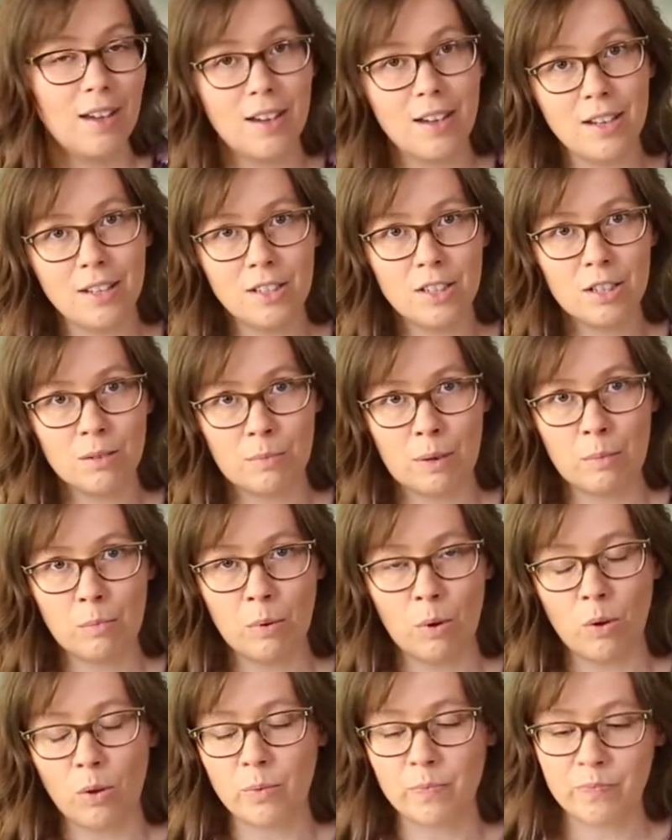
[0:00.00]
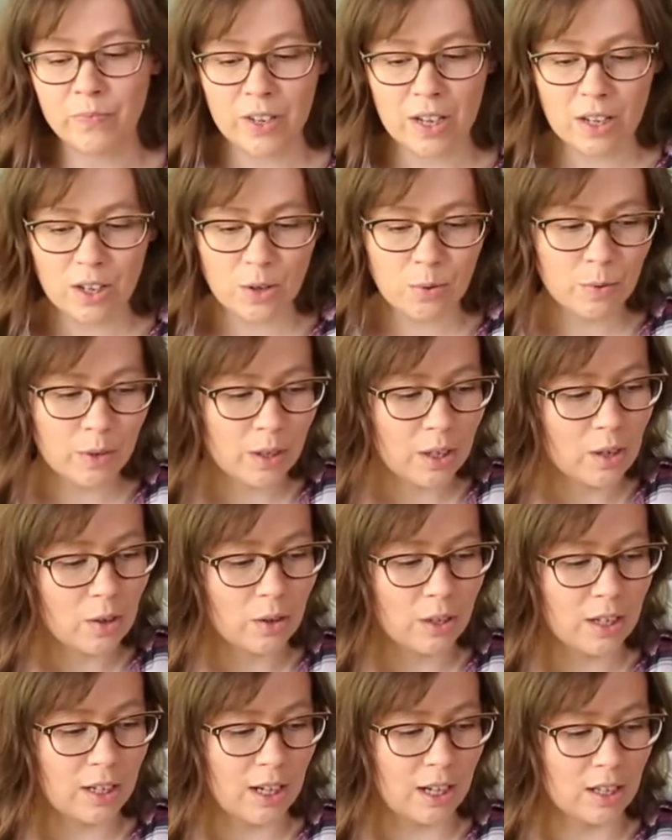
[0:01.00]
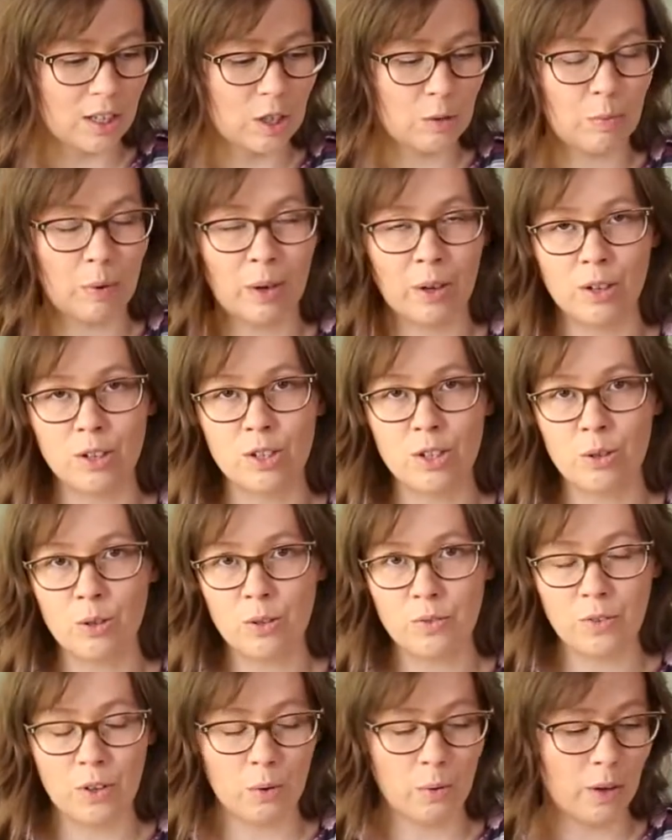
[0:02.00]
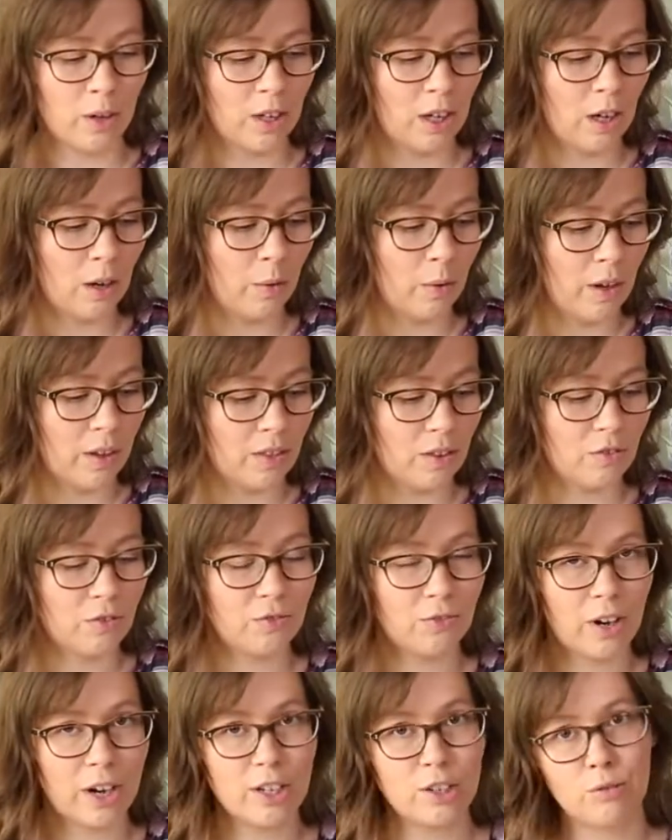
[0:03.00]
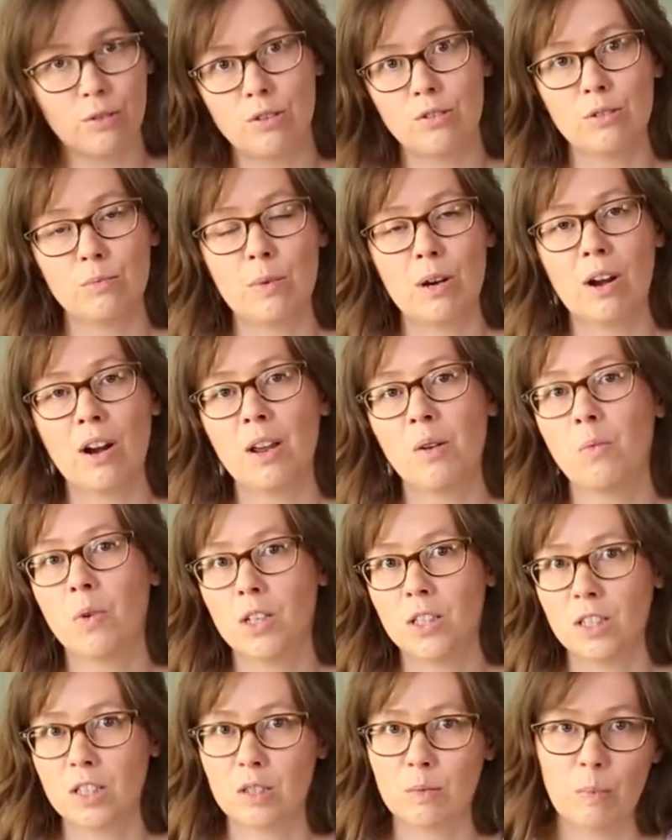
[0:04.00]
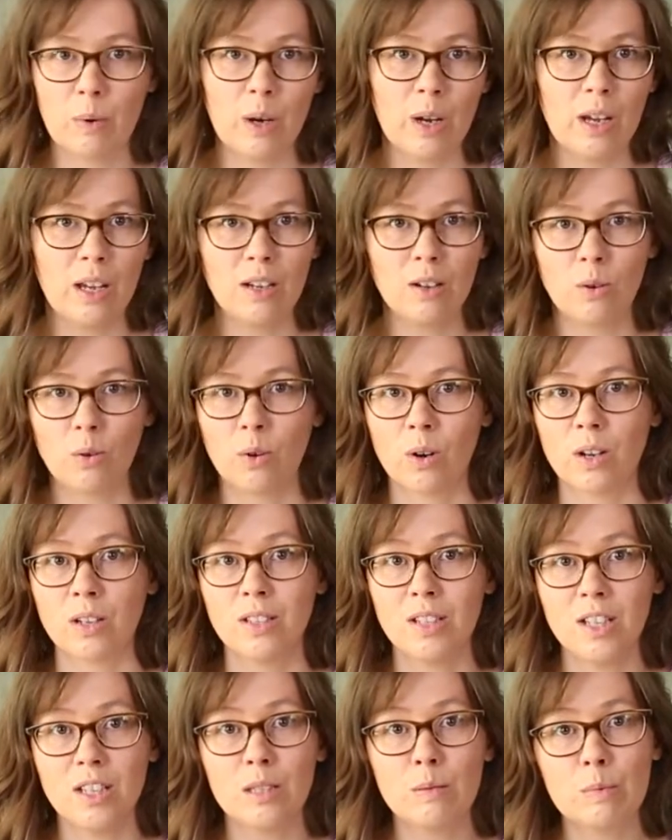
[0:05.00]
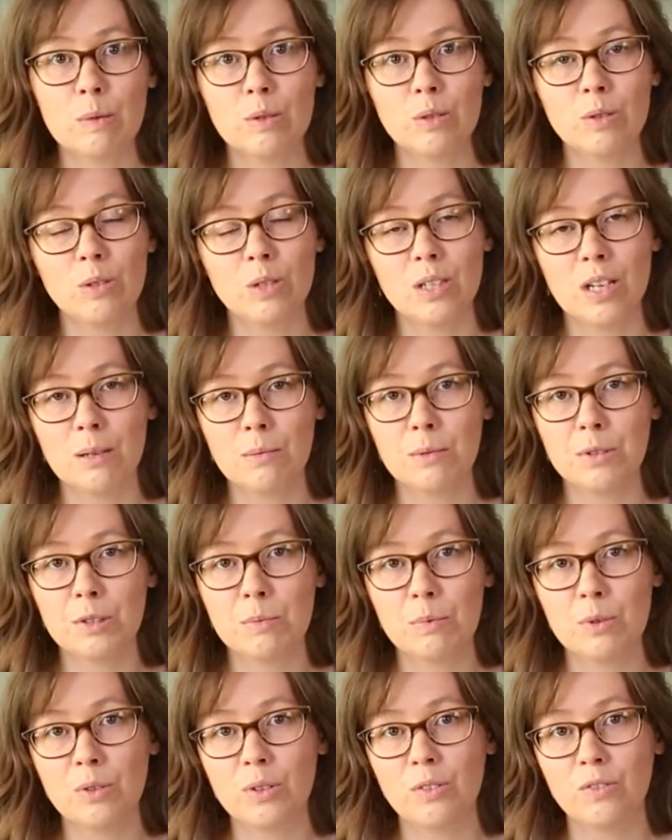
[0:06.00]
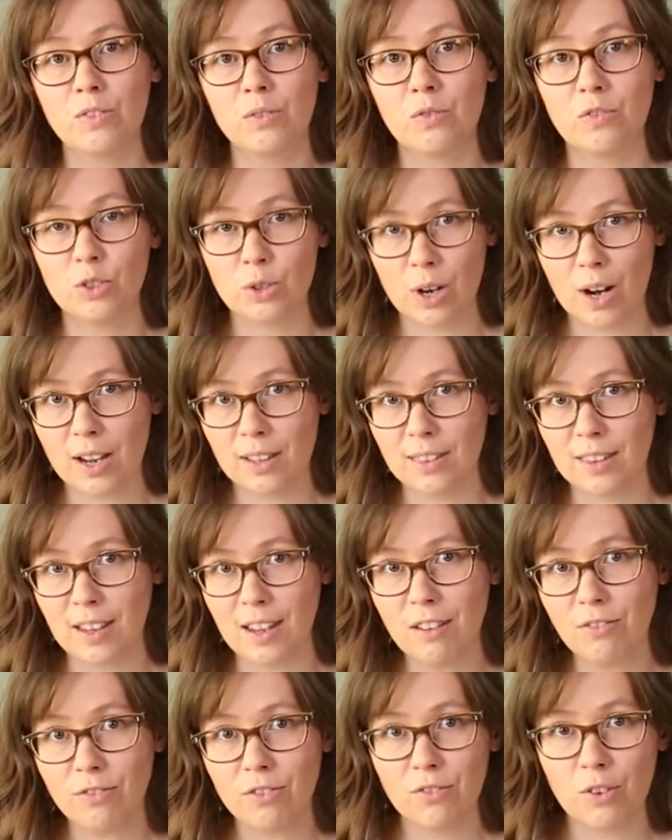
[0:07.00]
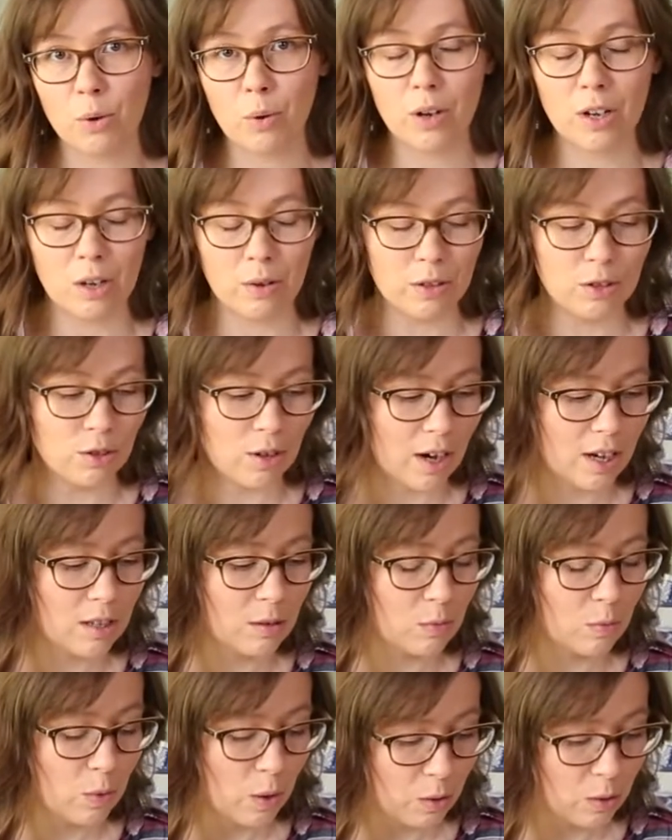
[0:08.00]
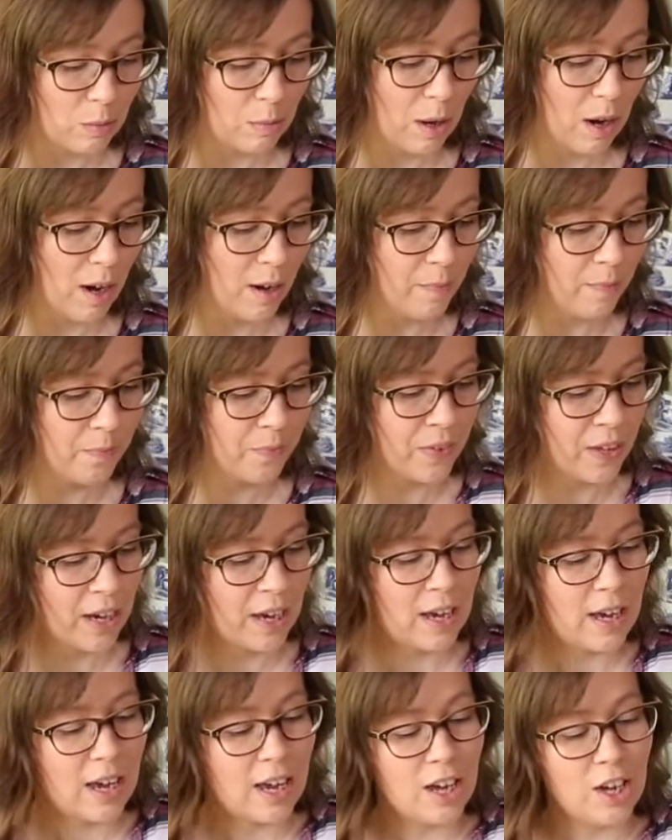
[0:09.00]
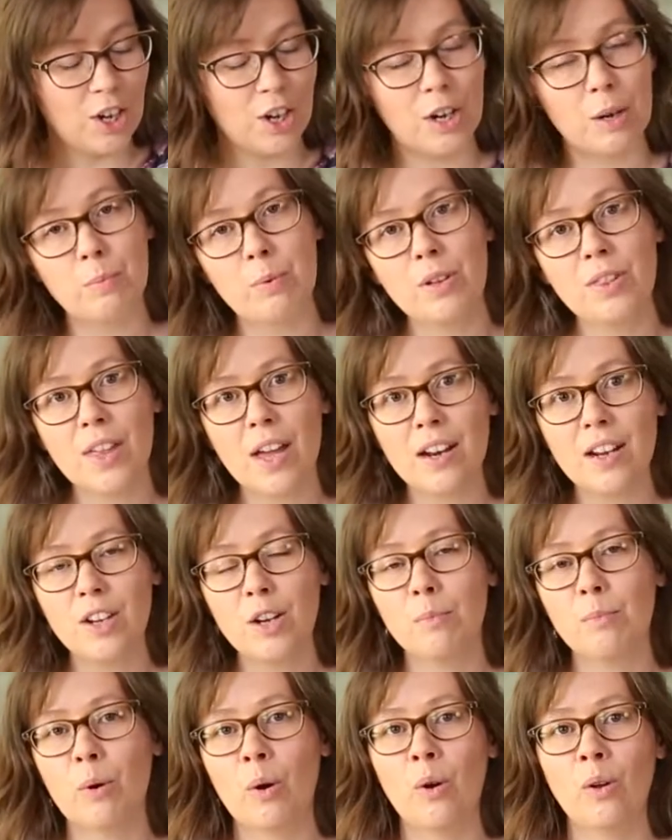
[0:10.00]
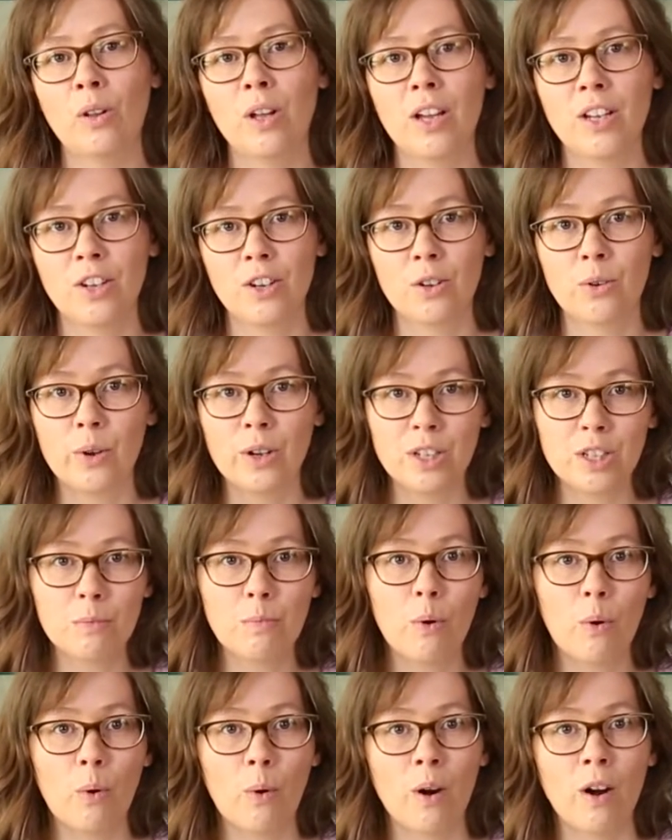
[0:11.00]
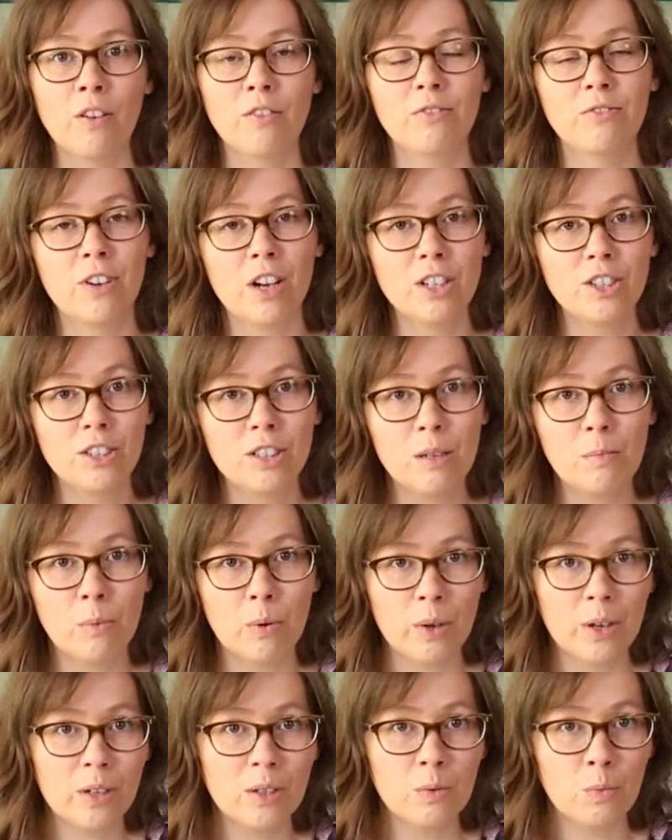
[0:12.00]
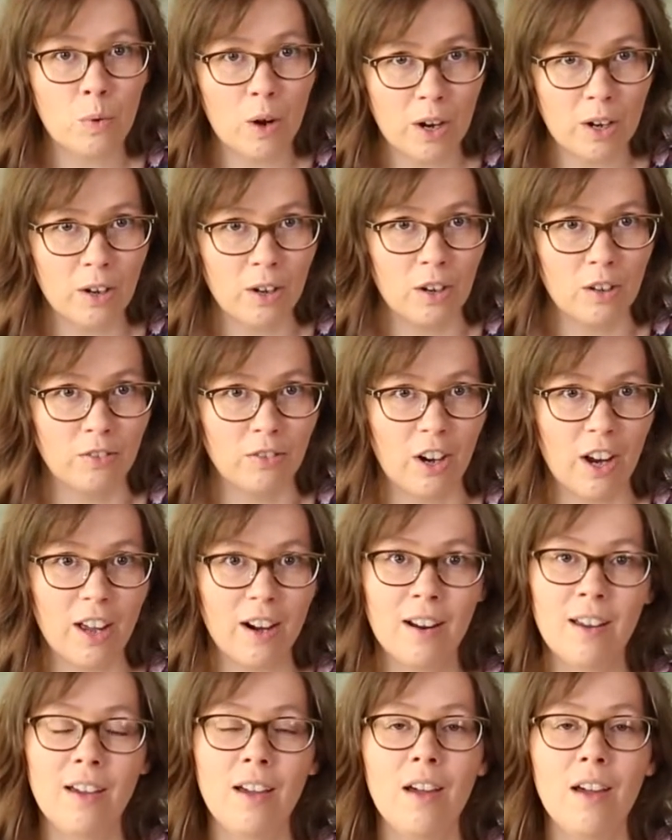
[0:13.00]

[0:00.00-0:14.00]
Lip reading: into my bowl. You really only need a sprig or two if you're working with fresh rosemary, 1 sprig, or a teaspoon to a tablespoon of dried leaf if you're working with dried rosemary. You're going to put that in your bowl and you're going to pour freshly boiled water over it.